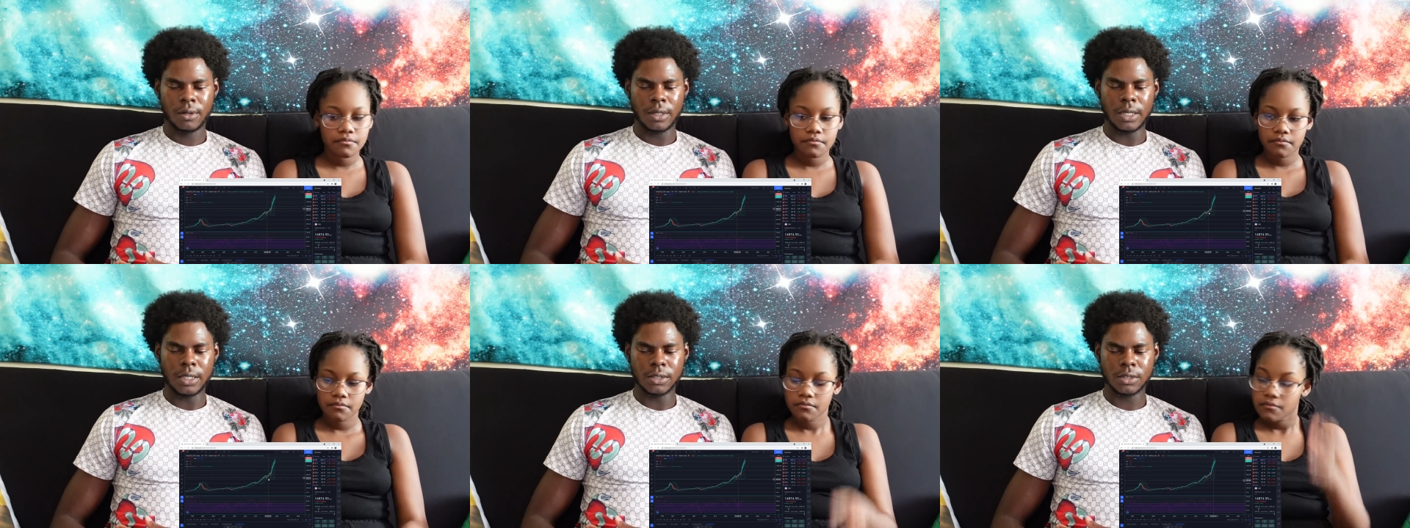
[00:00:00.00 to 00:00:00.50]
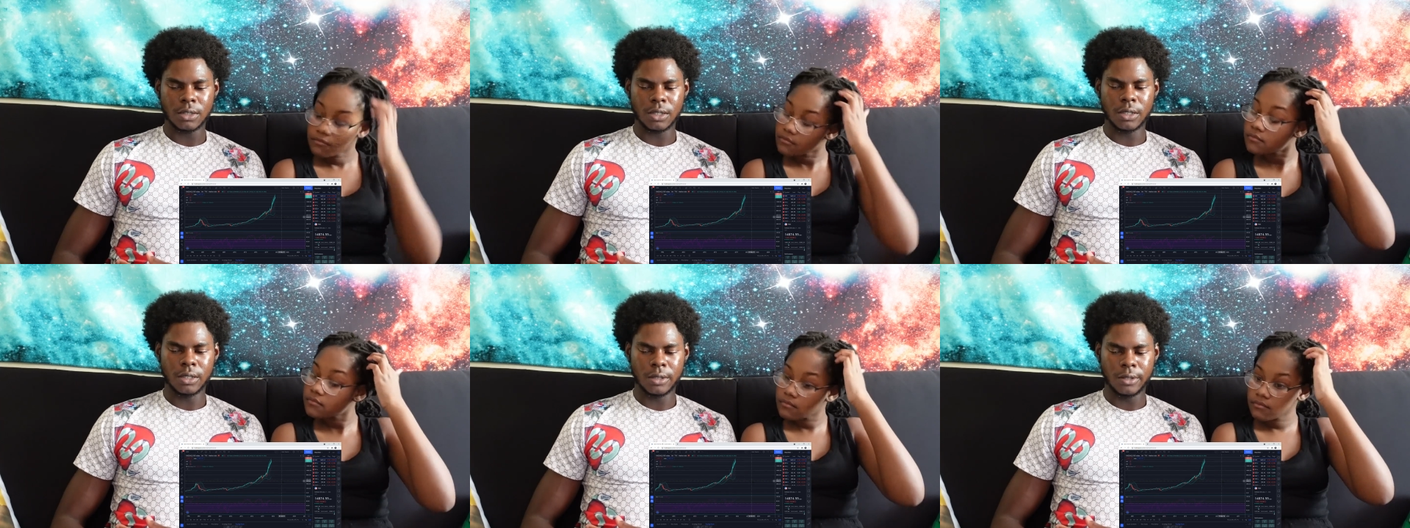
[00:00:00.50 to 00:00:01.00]
Speaker 1: it's
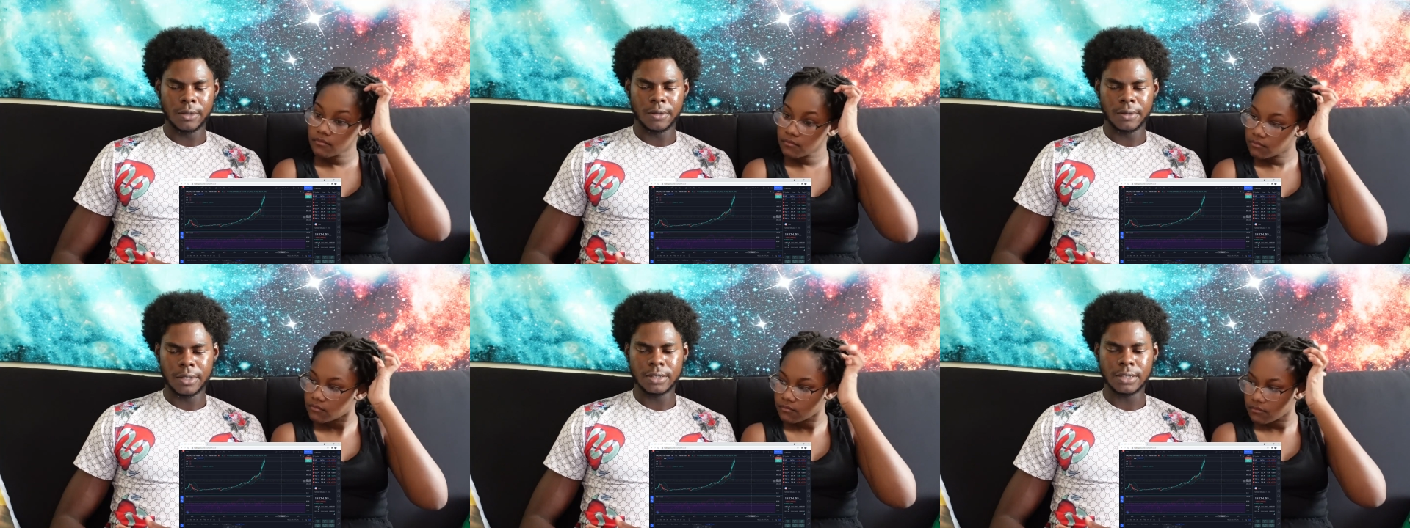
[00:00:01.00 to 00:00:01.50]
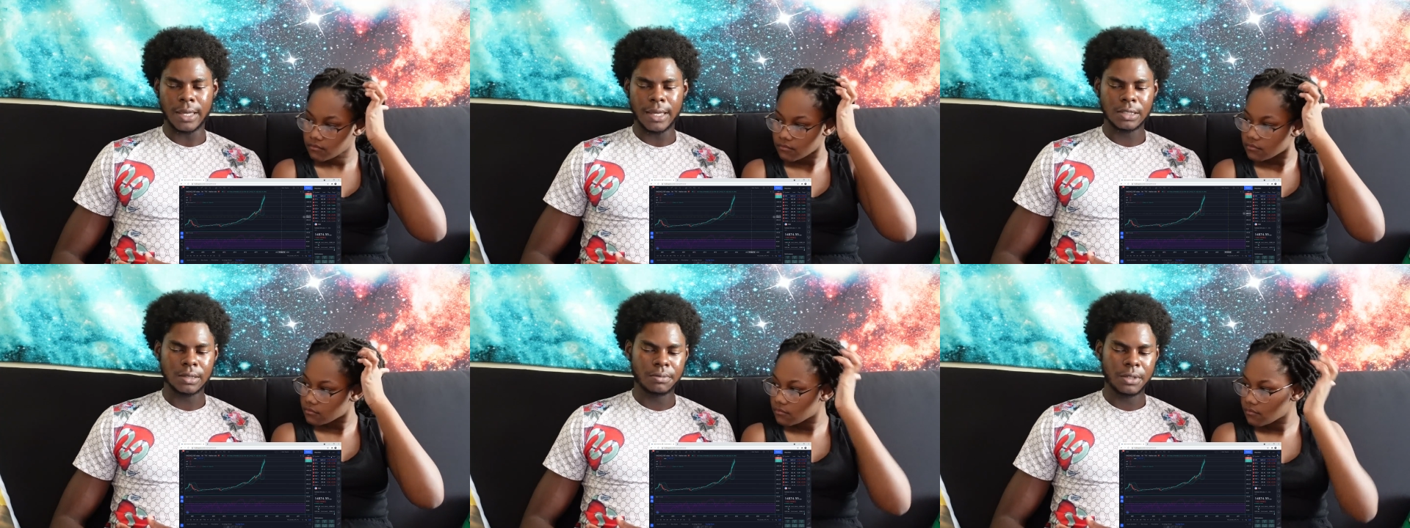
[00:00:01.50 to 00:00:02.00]
uh it's an
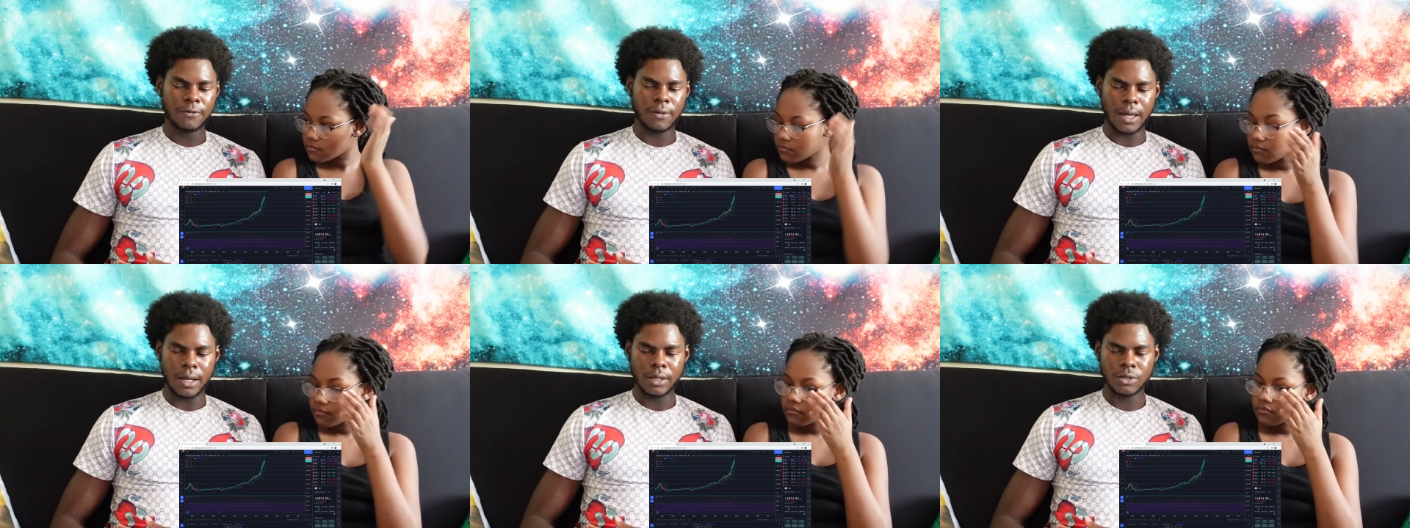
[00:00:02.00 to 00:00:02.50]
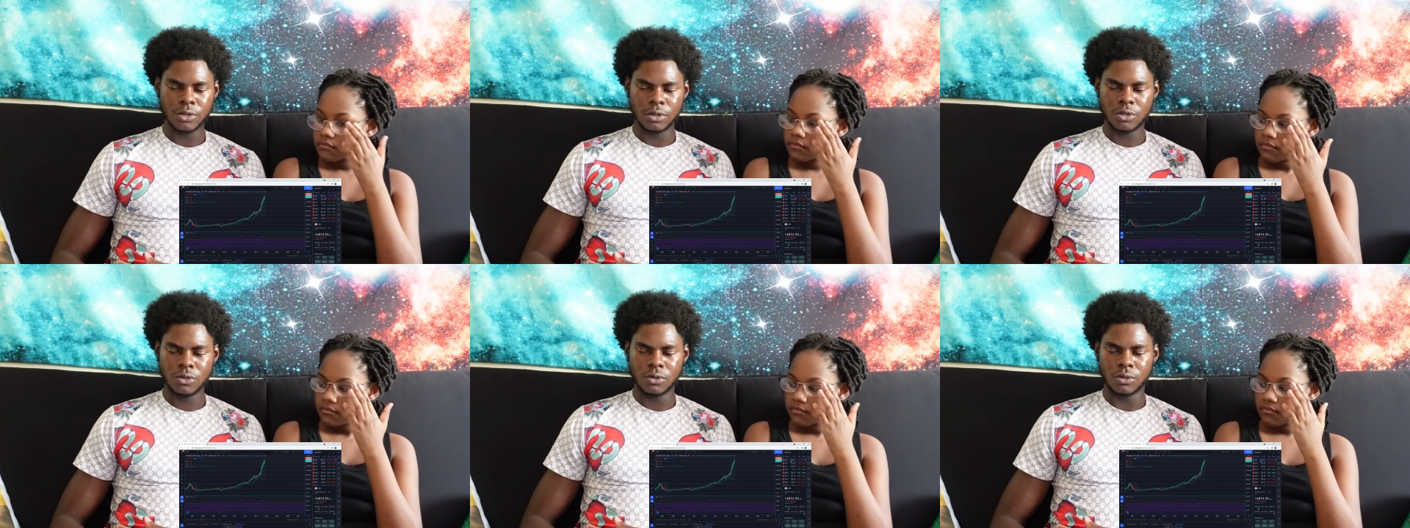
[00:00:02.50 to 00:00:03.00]
S&P 500
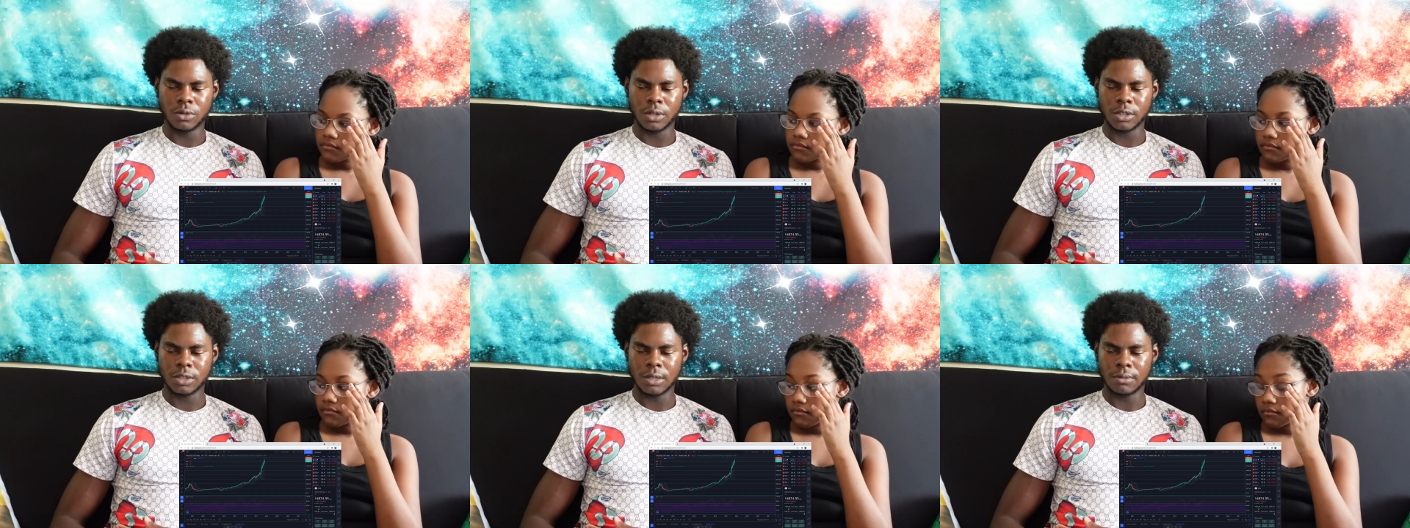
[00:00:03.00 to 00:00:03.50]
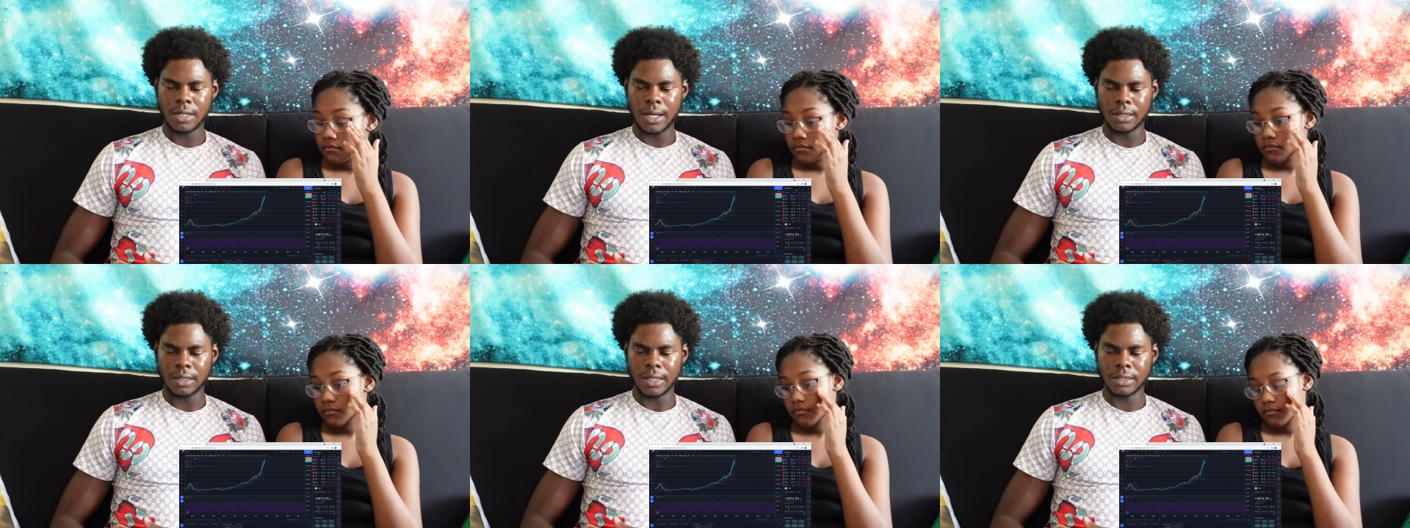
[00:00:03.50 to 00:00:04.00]
too. It's some kind
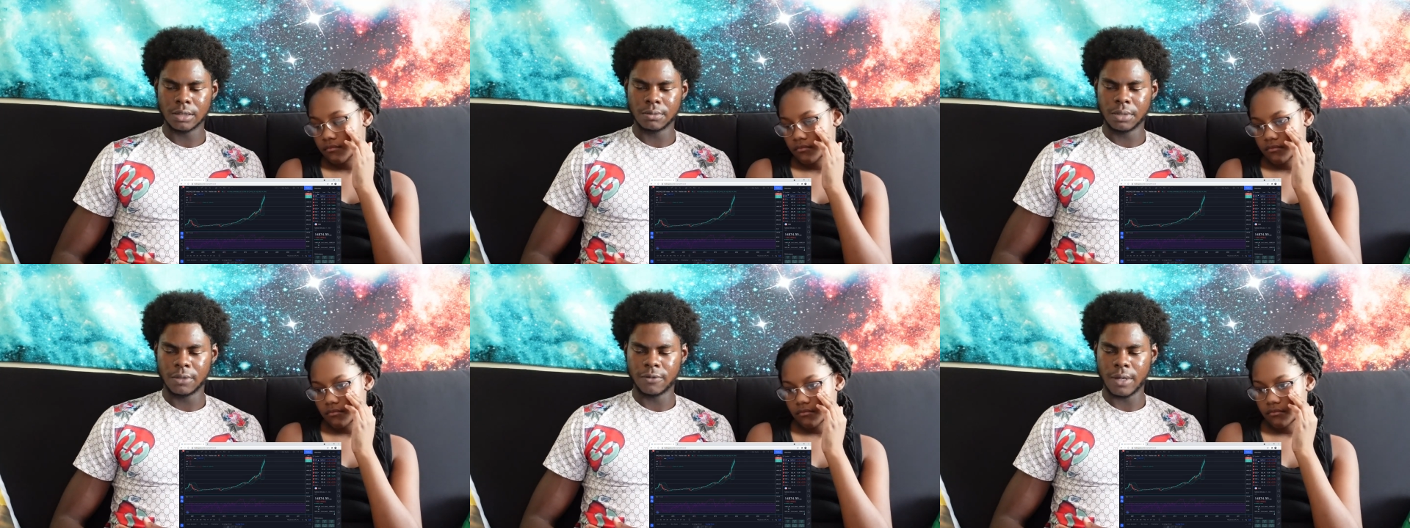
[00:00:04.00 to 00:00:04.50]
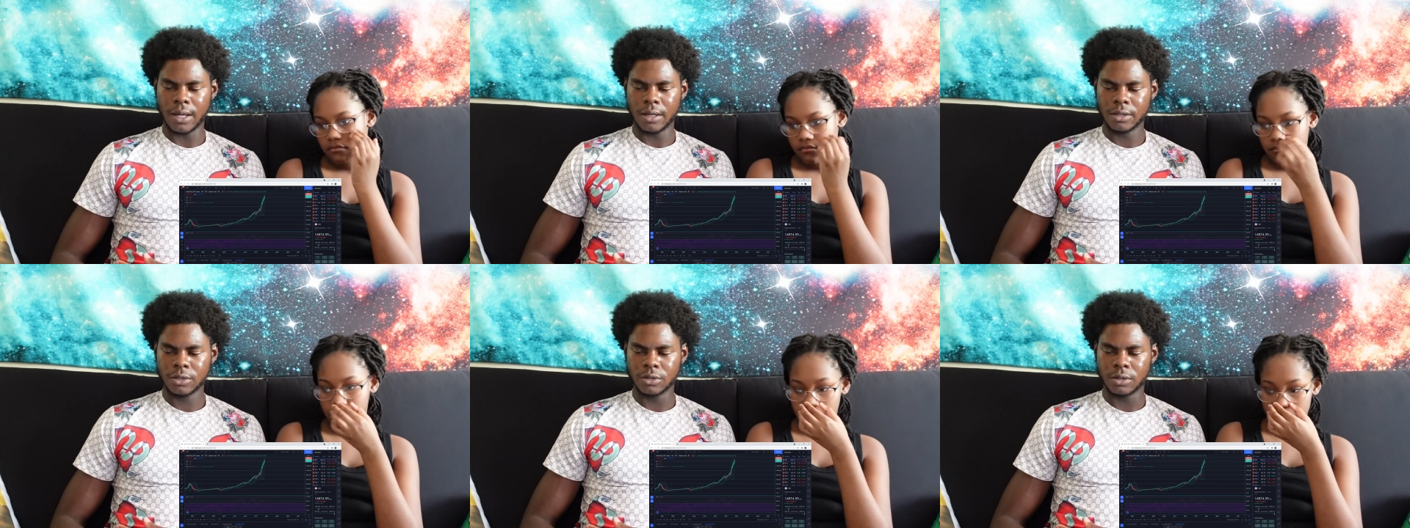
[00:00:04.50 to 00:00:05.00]
of the S&P
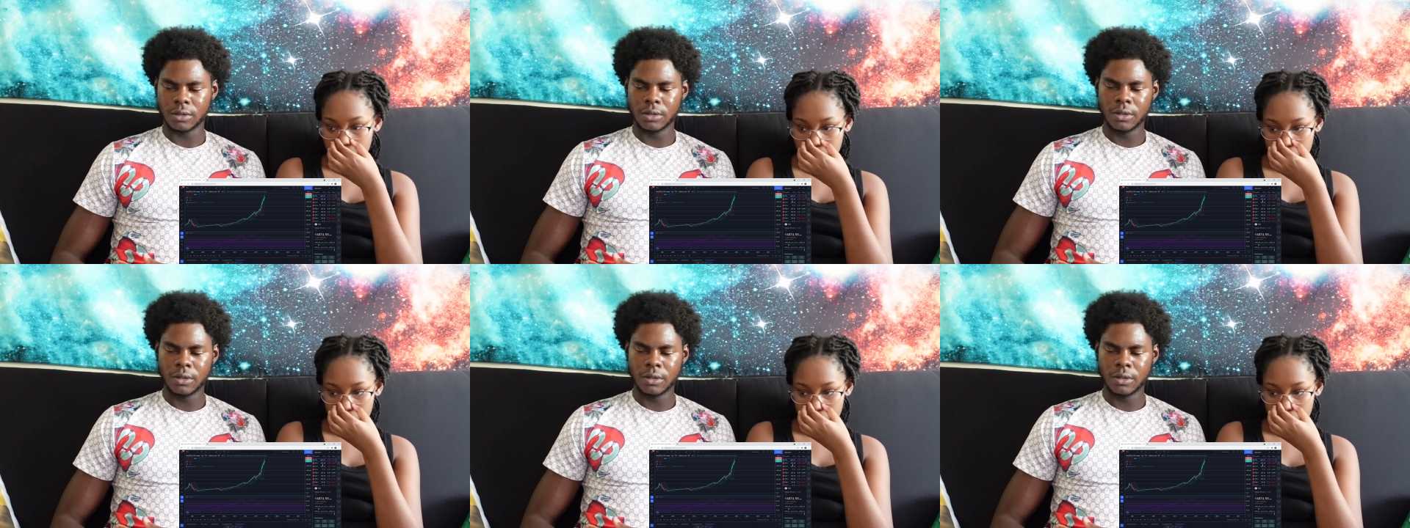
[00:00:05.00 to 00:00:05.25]
500